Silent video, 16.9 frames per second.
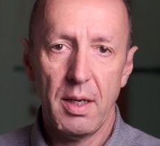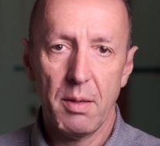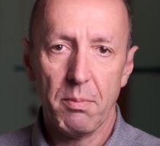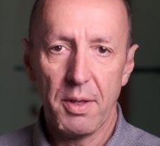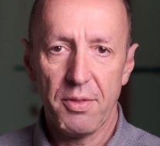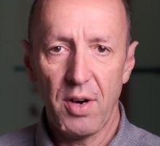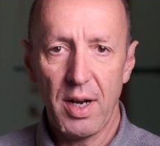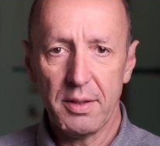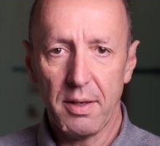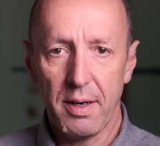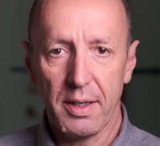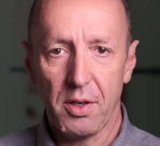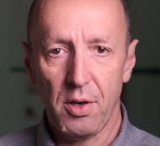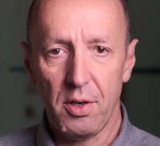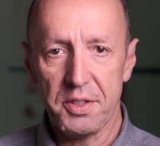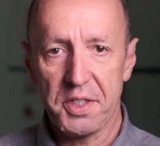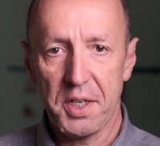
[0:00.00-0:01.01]
but rather a
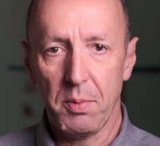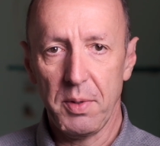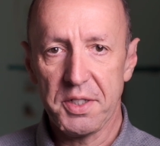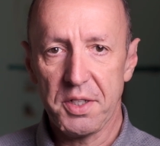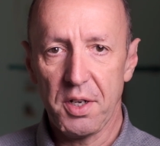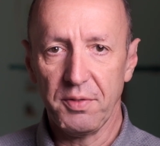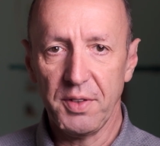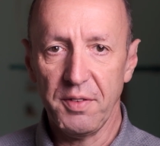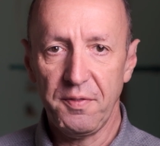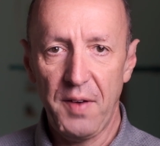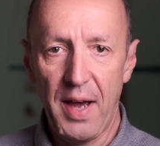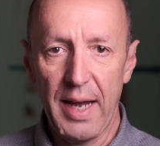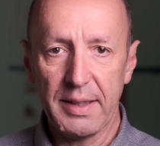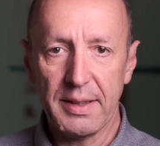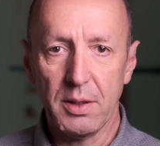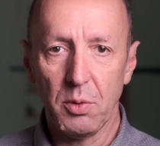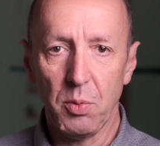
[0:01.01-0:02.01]
consequence of the
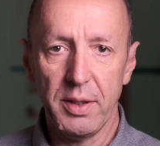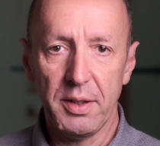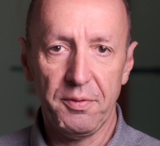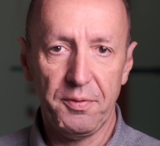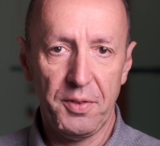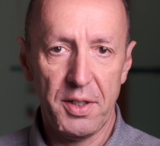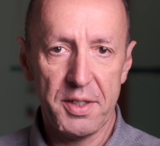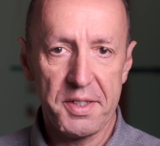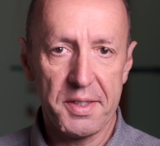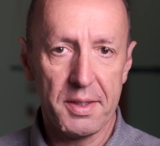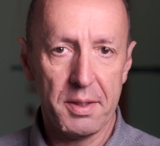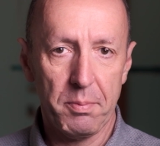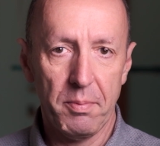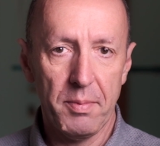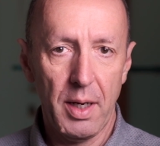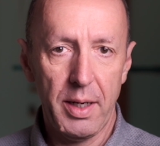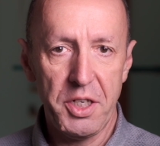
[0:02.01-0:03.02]
fact that when the first
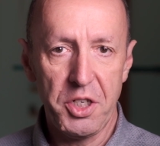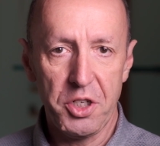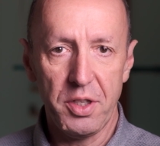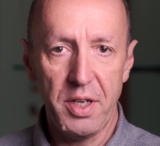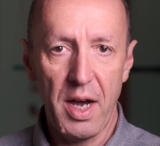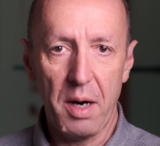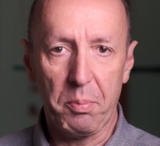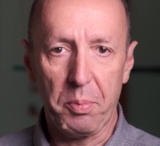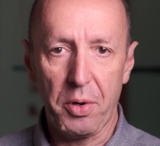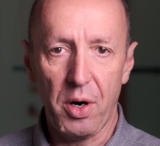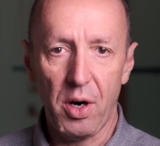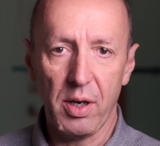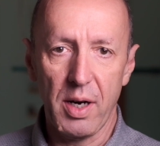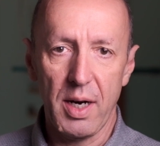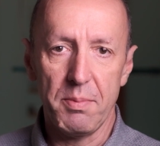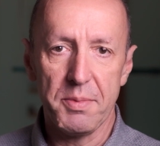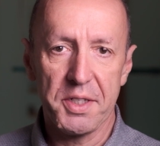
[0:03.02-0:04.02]
HDR
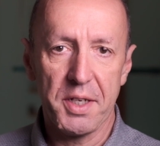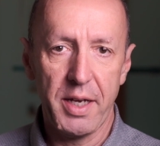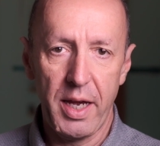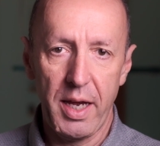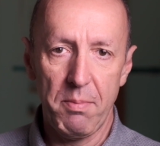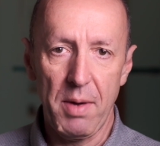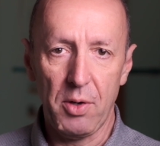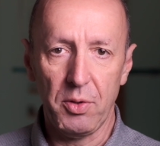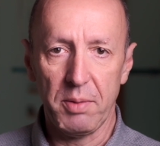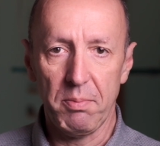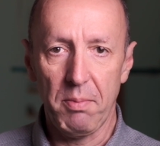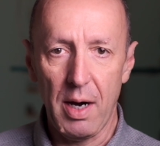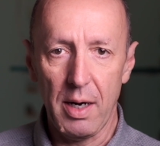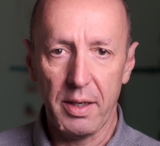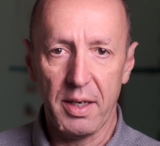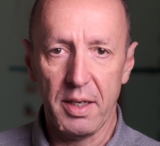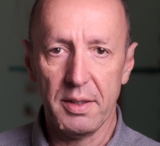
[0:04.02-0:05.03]
programs came on the
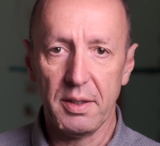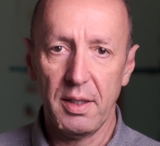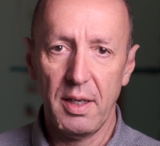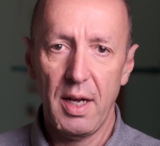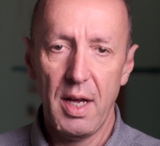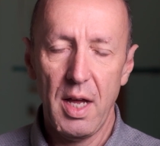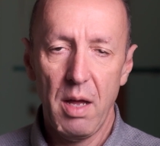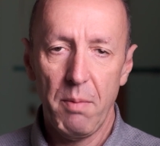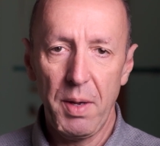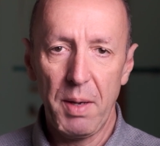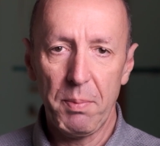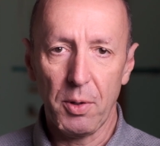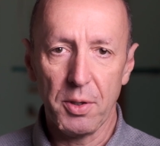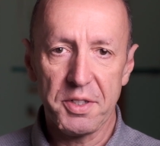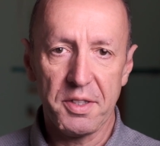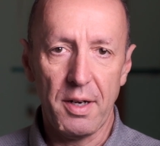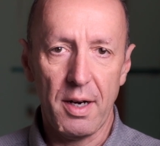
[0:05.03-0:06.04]
market, people
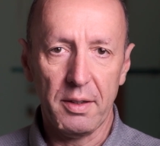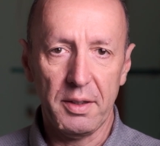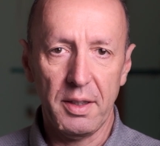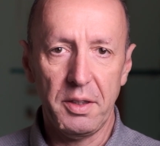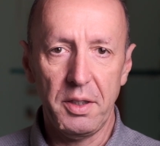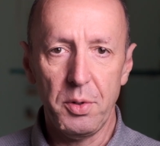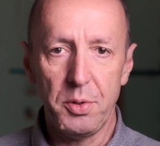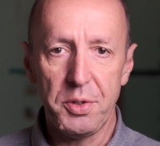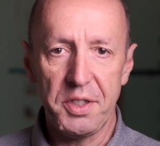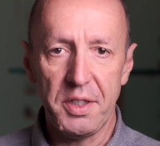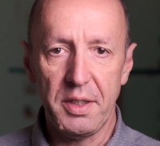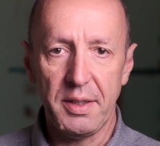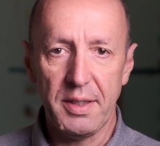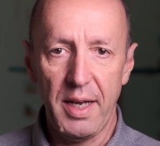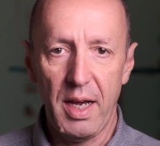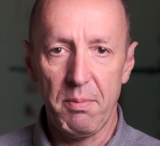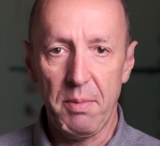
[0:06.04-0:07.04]
started using
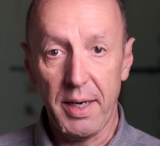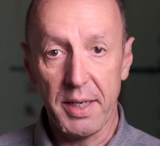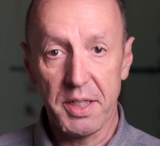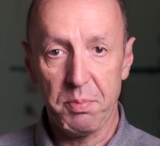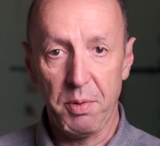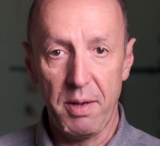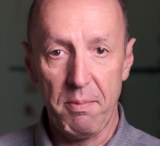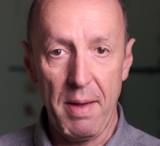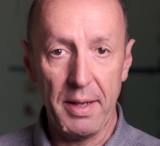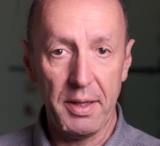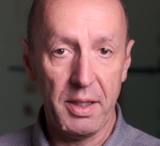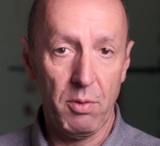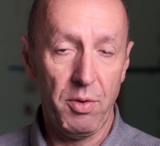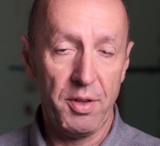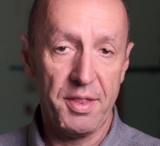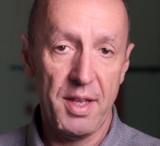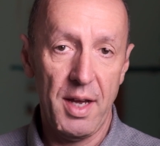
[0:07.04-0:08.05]
them and experimenting
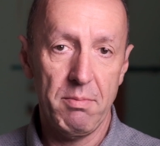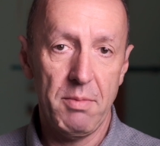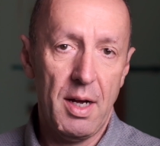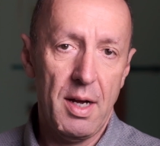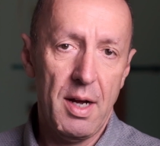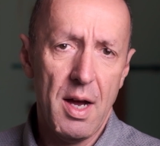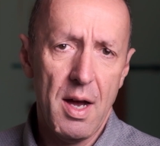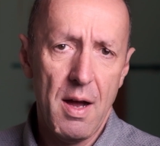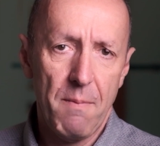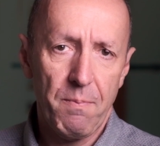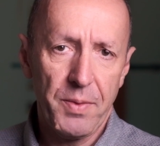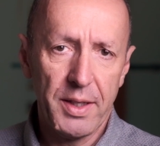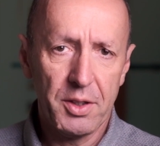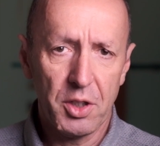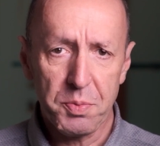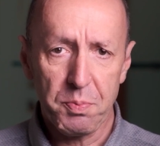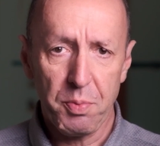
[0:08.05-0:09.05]
with them, and
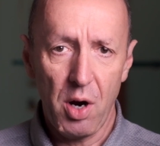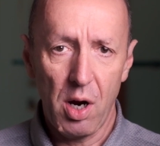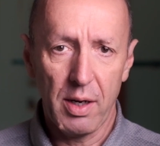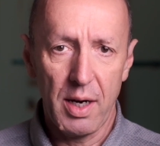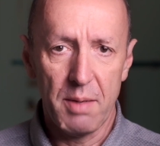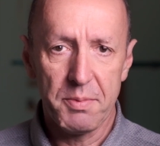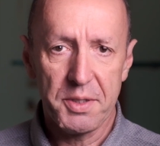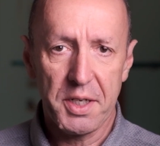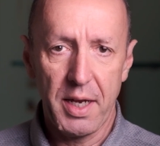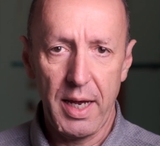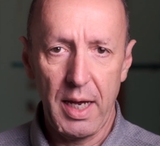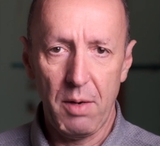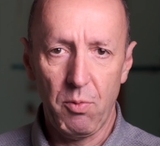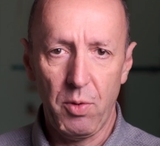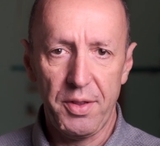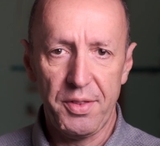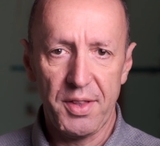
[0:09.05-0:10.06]
those programs came
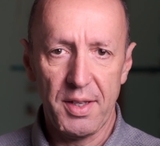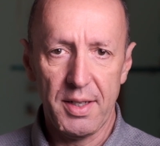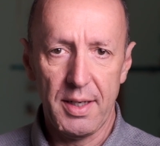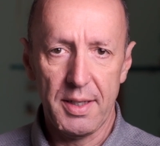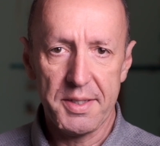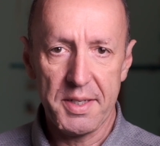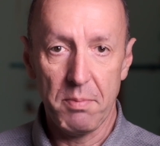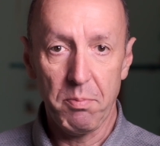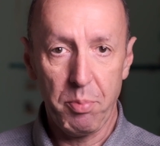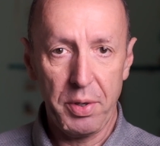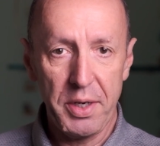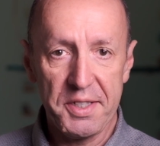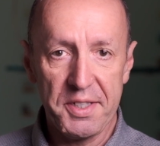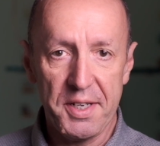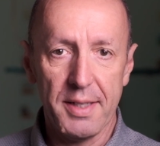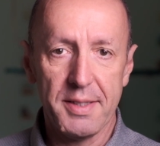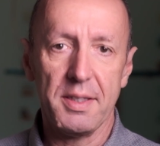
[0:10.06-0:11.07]
with some
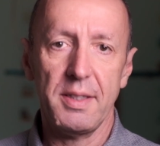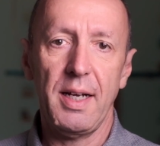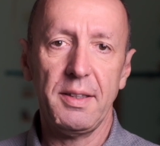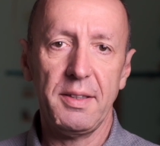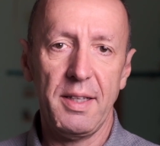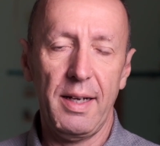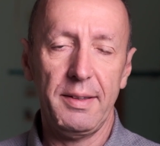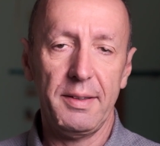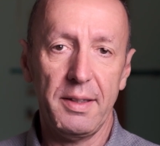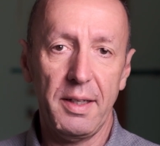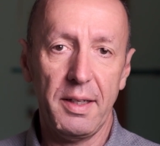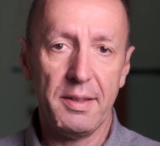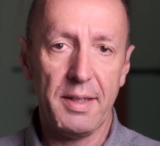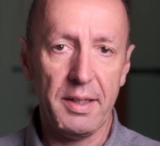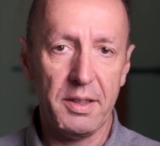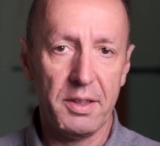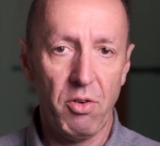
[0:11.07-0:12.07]
presets that tended in
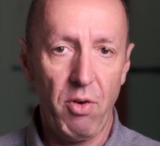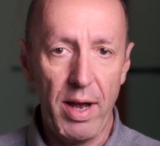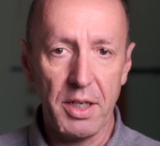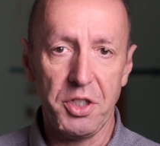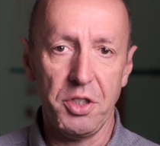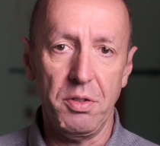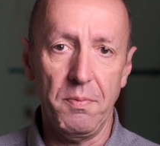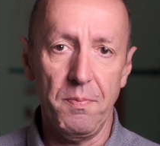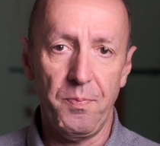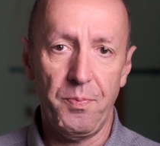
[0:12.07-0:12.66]
that direction.